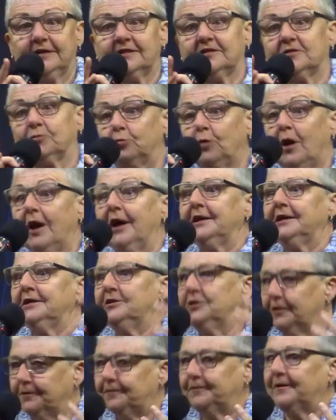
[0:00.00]
that's right
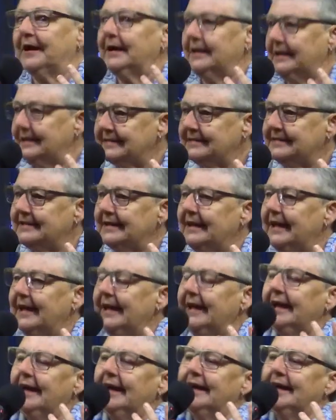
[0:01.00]
in your face,
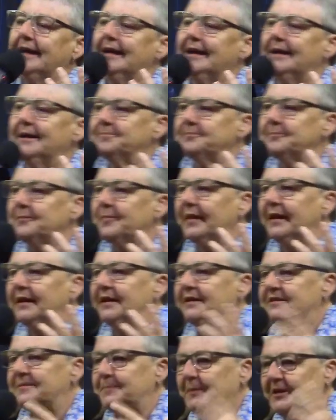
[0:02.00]

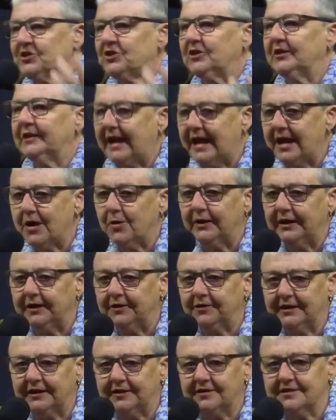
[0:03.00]
especially our
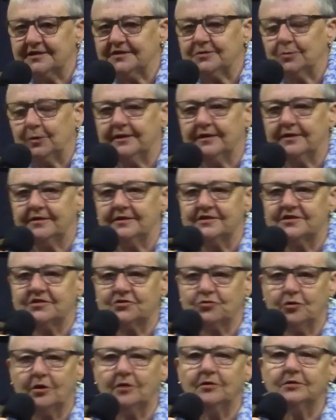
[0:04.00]
area. It's one of the
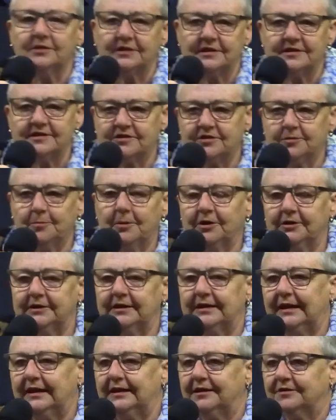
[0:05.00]
strongest
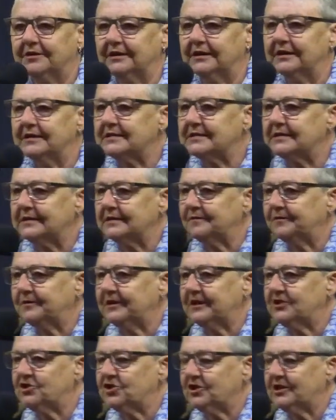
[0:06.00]
demonic areas in
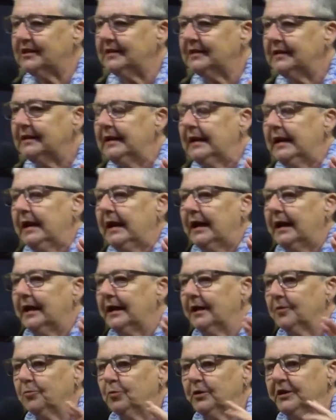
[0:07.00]
Fiji.
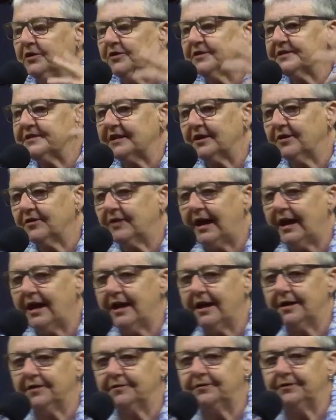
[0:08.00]
We also
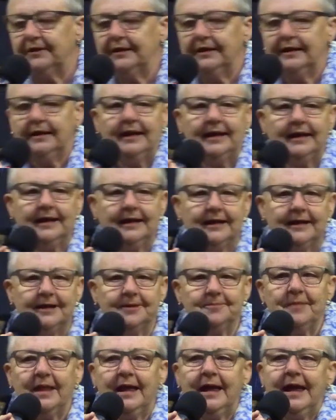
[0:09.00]
have
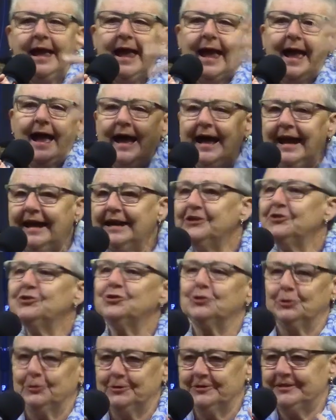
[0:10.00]

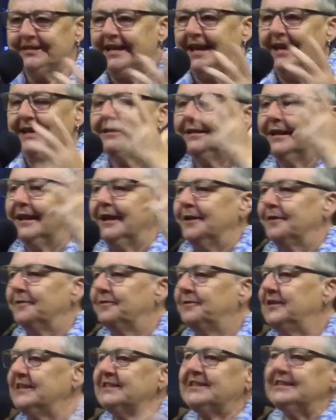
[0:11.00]
angels and
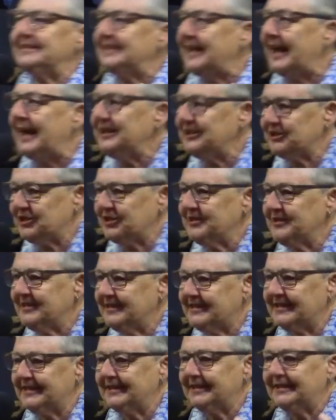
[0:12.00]

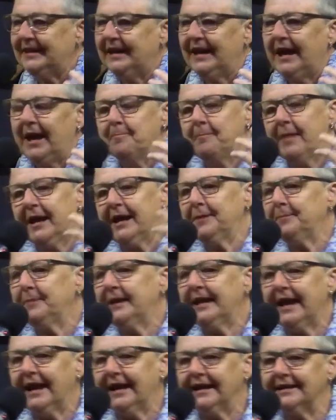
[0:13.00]
visitations that
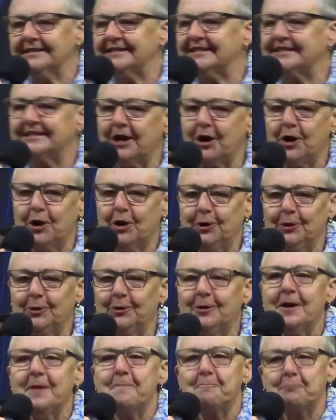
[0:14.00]
maybe aren't
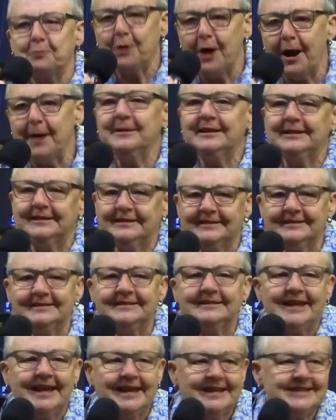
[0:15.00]
so
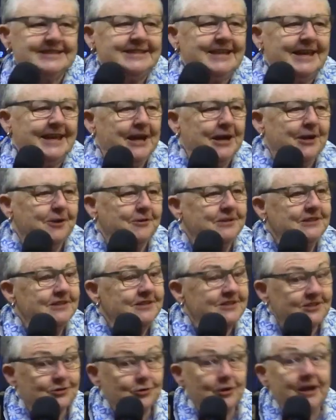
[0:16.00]
prominent as they are
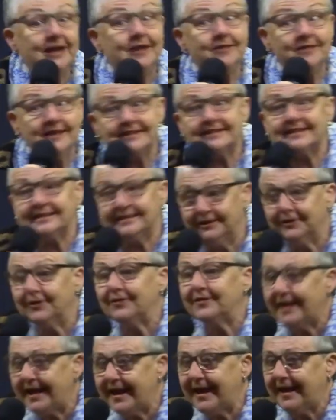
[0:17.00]
in Australia. They're
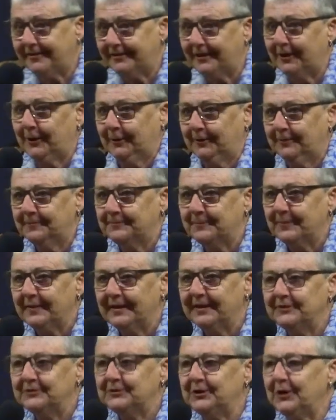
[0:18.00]
still there though.
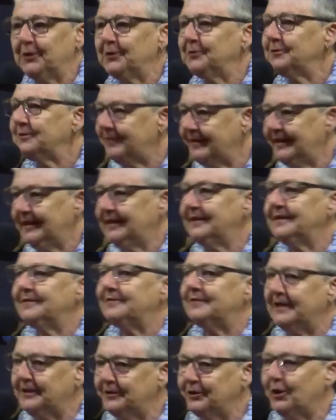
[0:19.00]
Don't
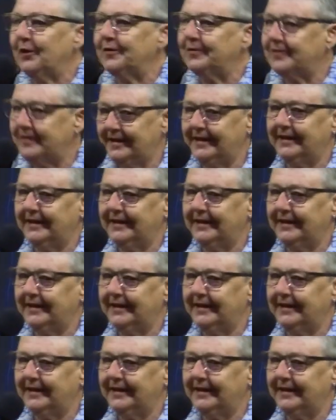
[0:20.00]
think they're not